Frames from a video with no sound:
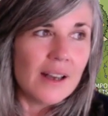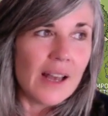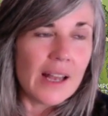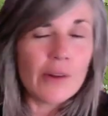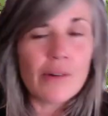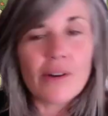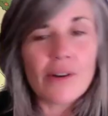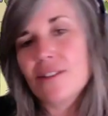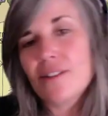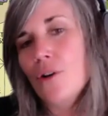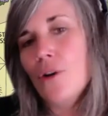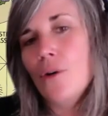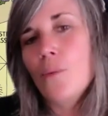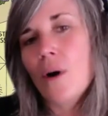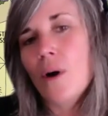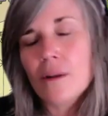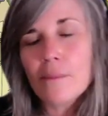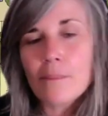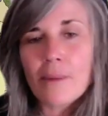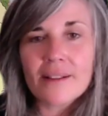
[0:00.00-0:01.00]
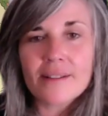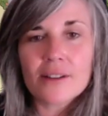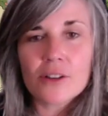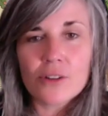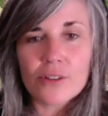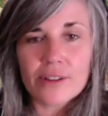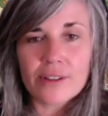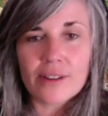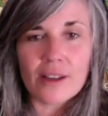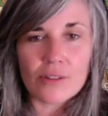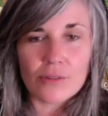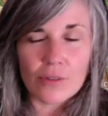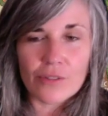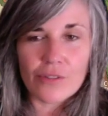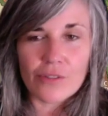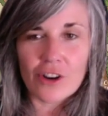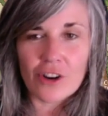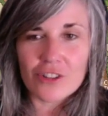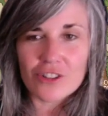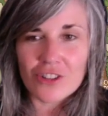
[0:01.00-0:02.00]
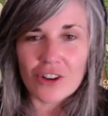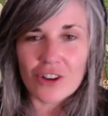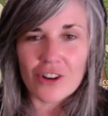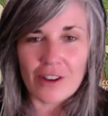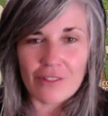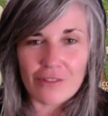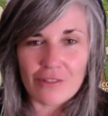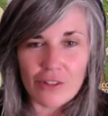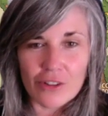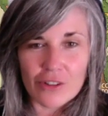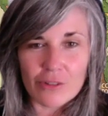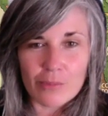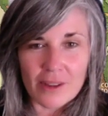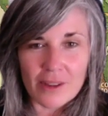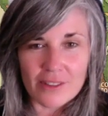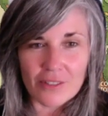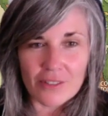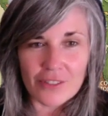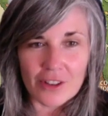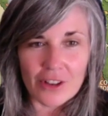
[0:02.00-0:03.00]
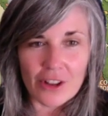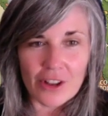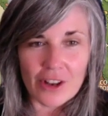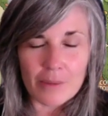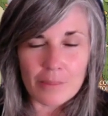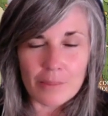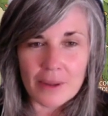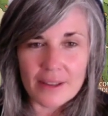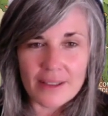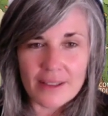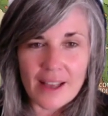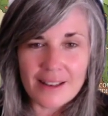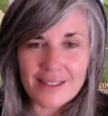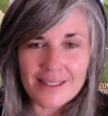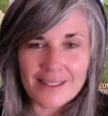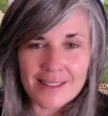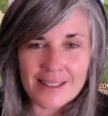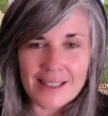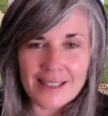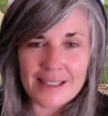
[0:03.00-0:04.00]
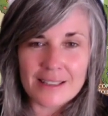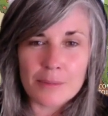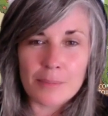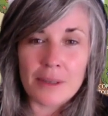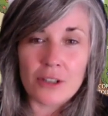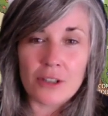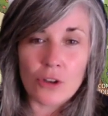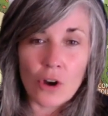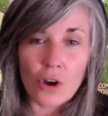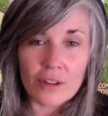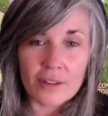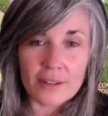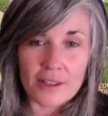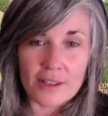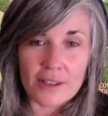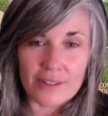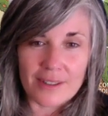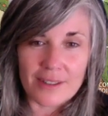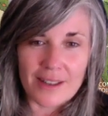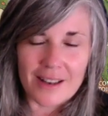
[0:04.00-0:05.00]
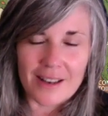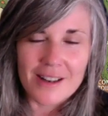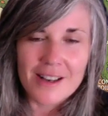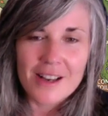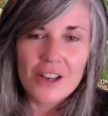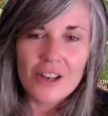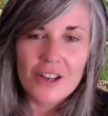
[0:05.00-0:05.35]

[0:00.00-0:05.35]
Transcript: Anyway, so one of my skill sets was Photoshop and I forced myself to learn it, but that doesn't need to be your skill set.